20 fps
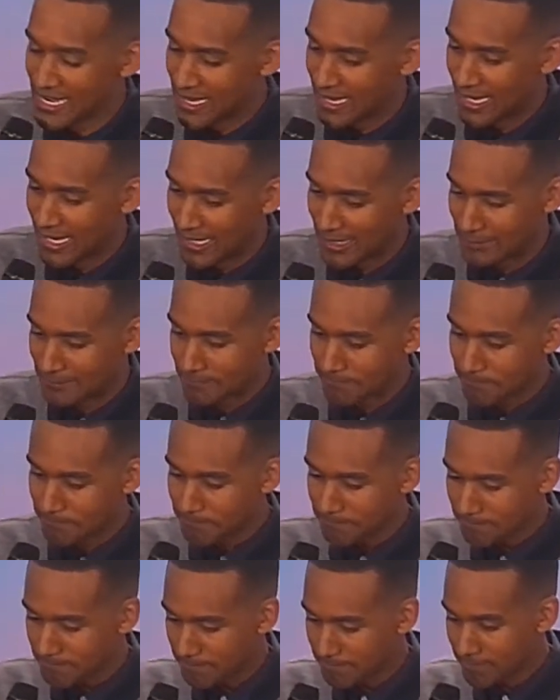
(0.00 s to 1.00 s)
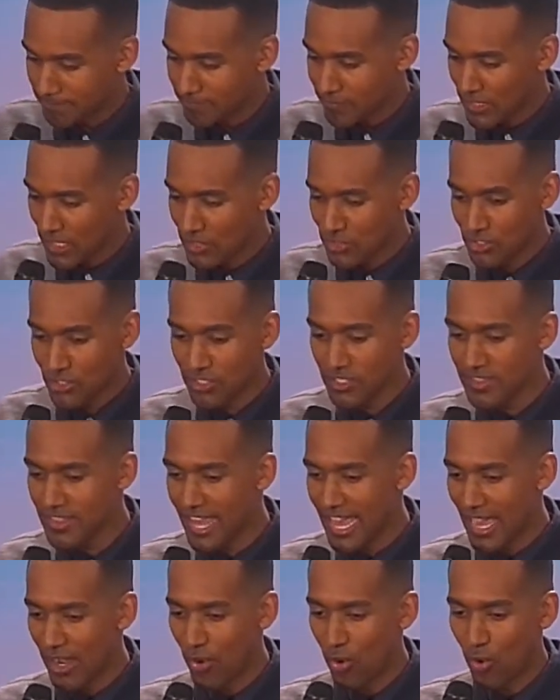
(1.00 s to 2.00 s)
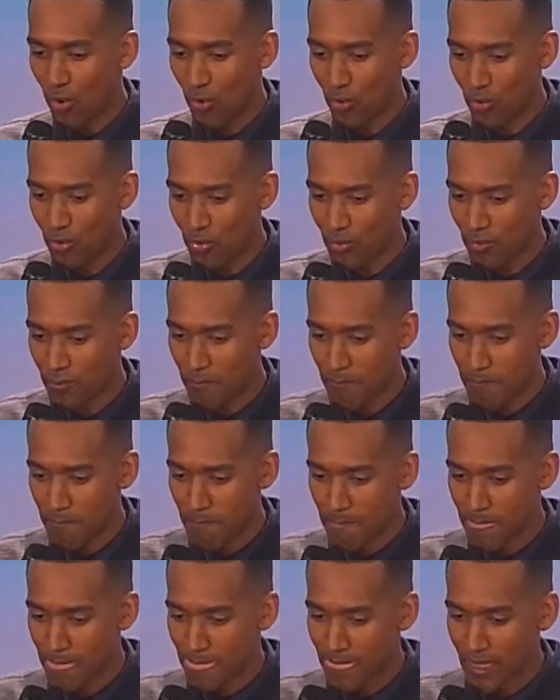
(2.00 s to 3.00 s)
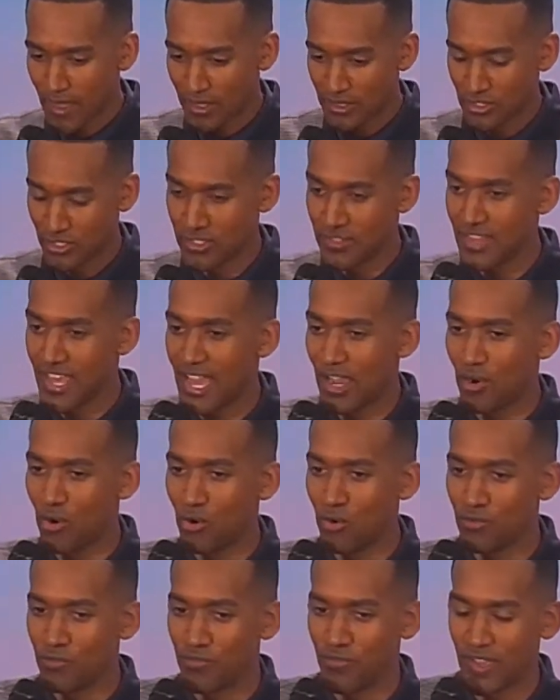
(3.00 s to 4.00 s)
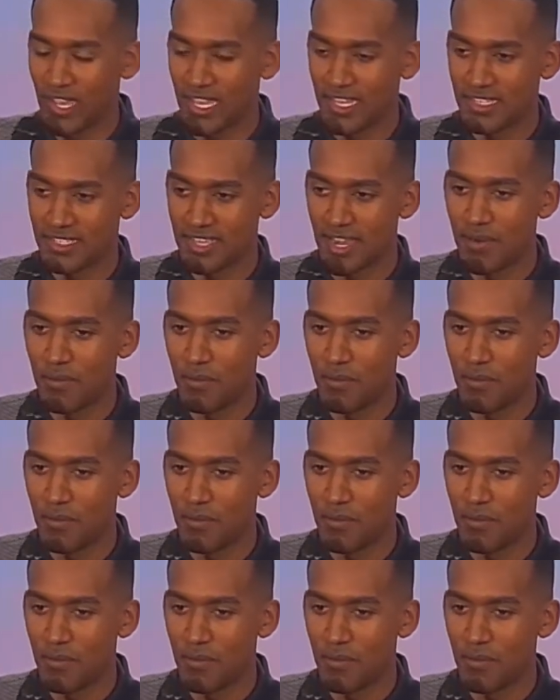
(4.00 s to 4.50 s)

During that whole phase, I